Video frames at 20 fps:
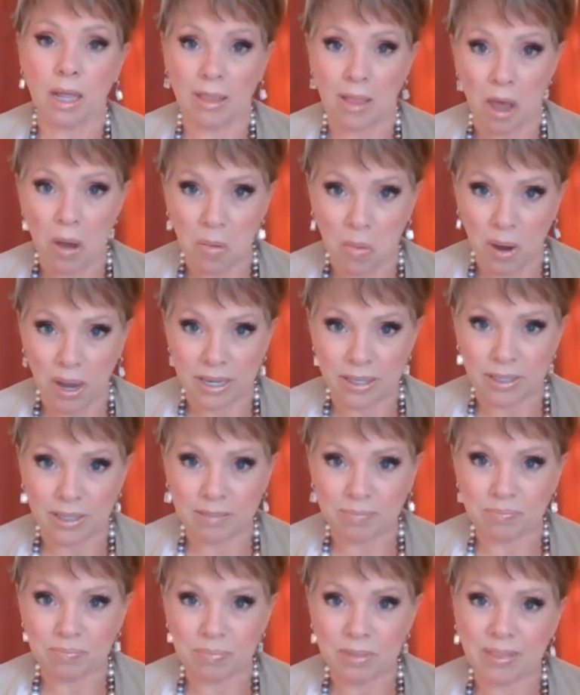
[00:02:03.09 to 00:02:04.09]
a lot
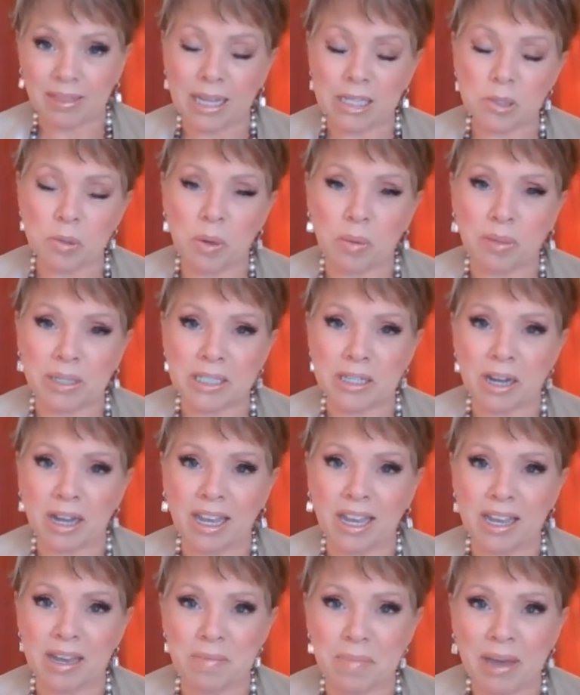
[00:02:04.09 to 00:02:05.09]
wider. And that's what we're
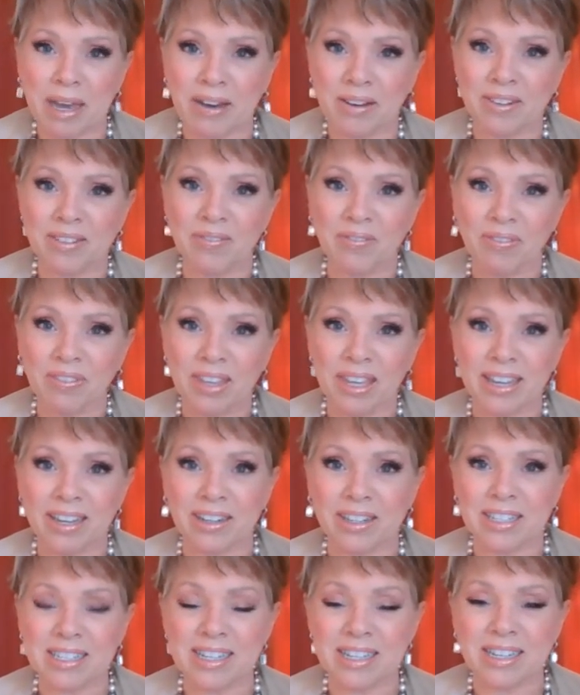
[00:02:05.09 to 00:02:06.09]
talking about
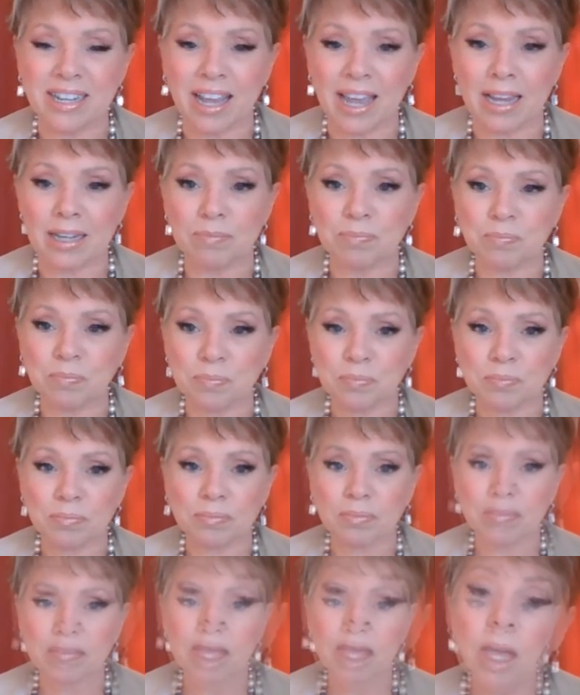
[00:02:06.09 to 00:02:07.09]
here today.
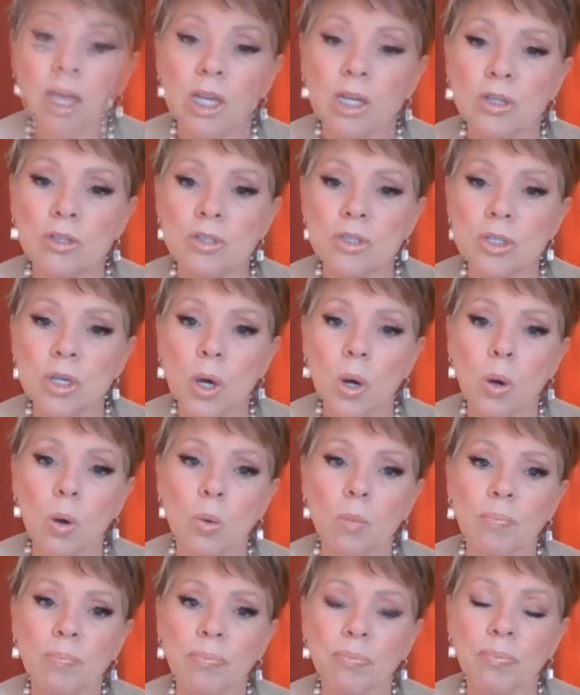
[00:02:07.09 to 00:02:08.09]

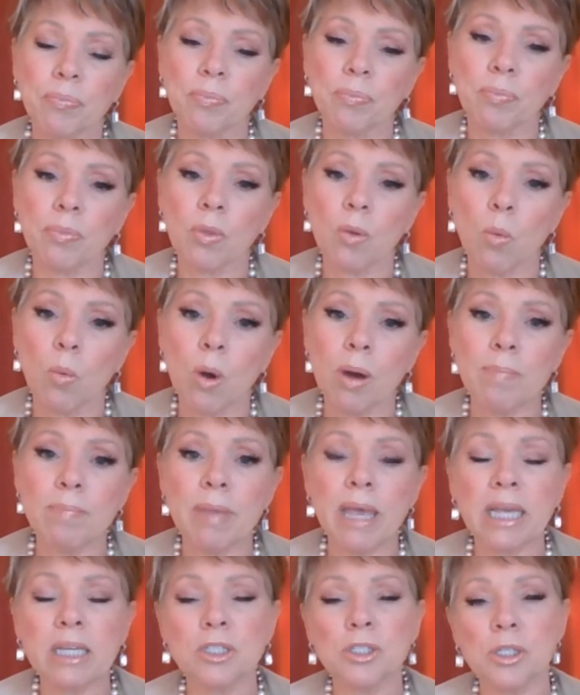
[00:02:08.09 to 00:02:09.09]
So what
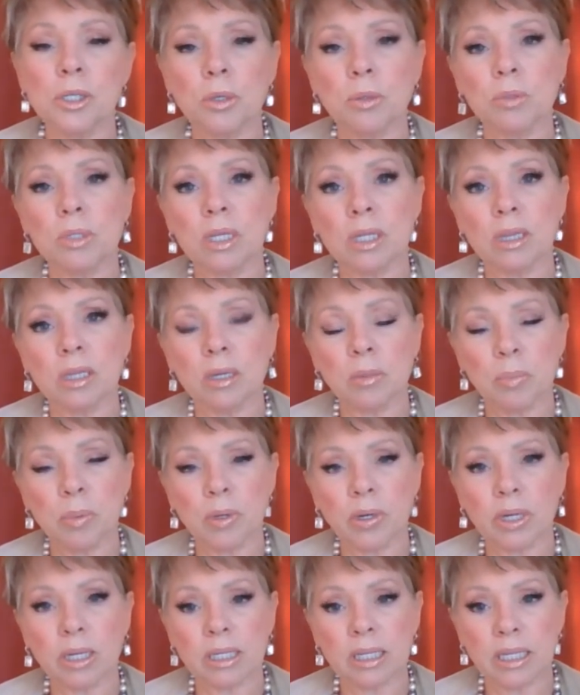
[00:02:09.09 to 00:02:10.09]
makes you
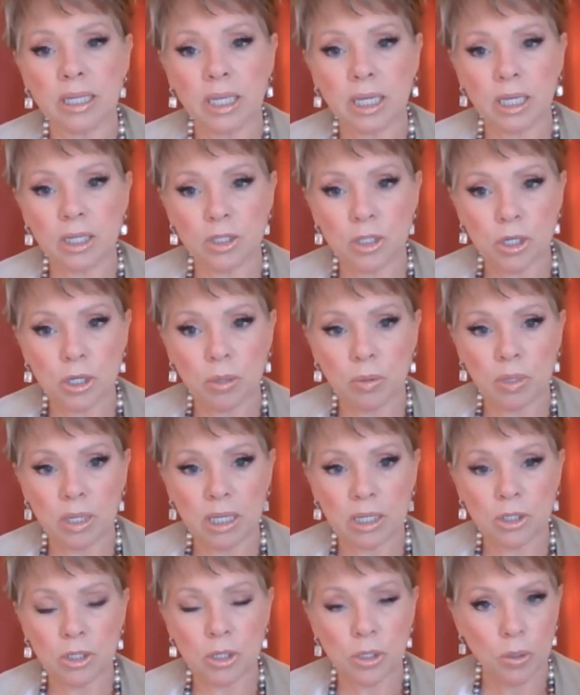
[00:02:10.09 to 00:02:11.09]
deliberately tune
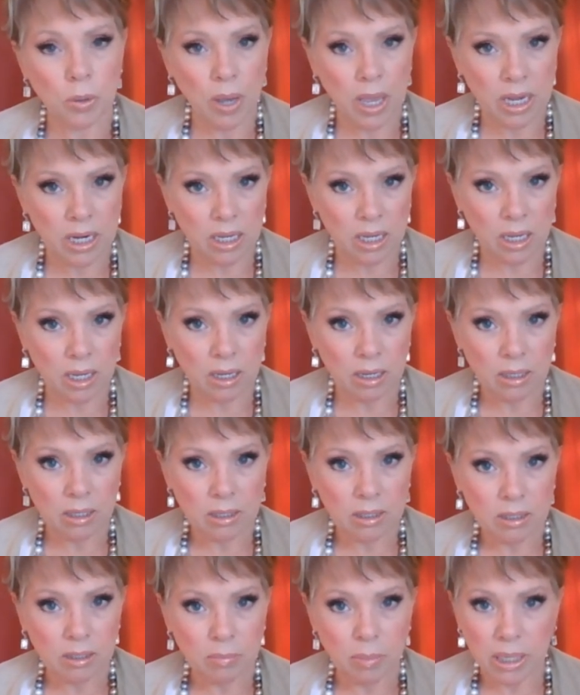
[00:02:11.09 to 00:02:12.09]
into any
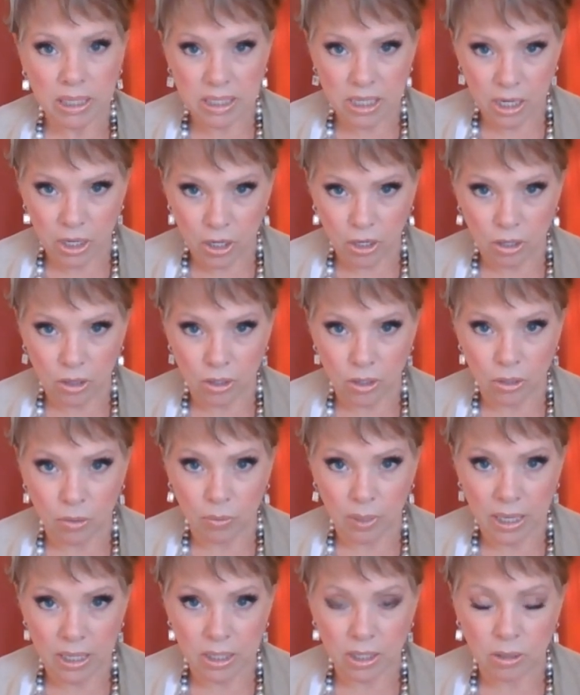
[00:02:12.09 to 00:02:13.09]
particular
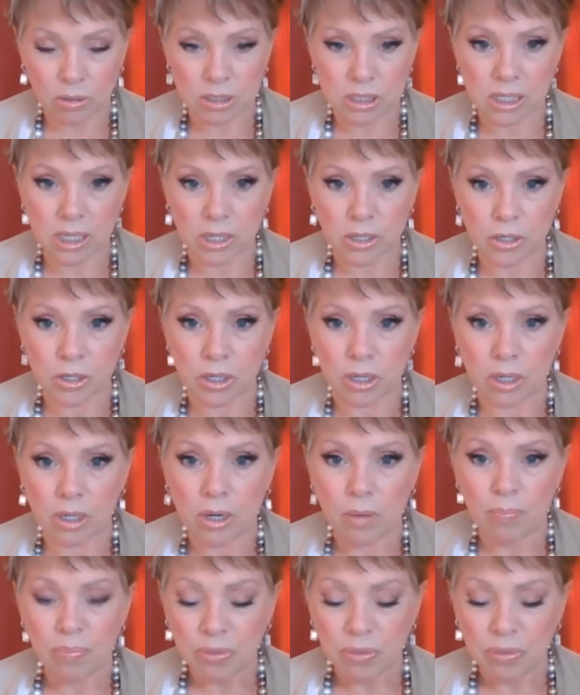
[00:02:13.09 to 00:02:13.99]
radio station?